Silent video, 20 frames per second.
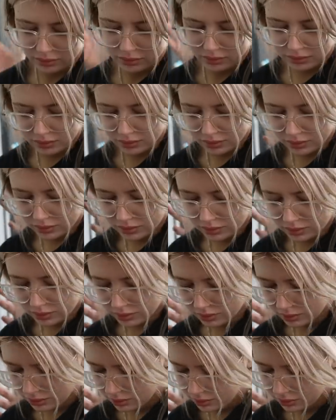
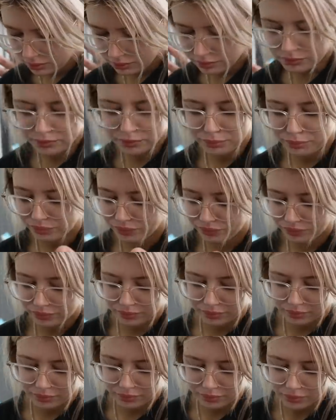
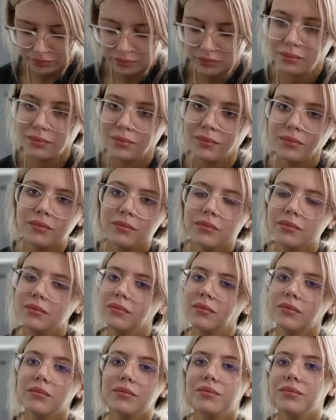
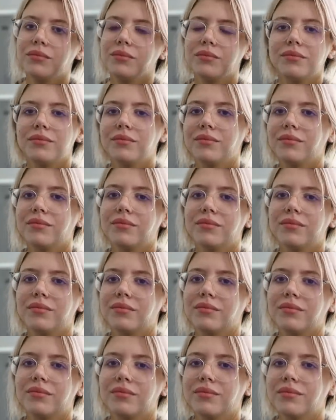
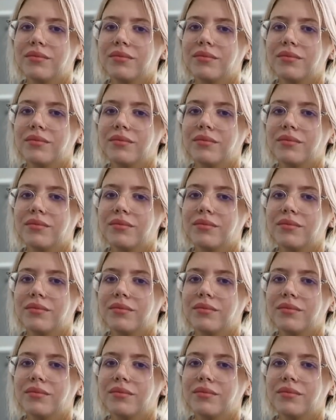No words are spoken by the person on screen.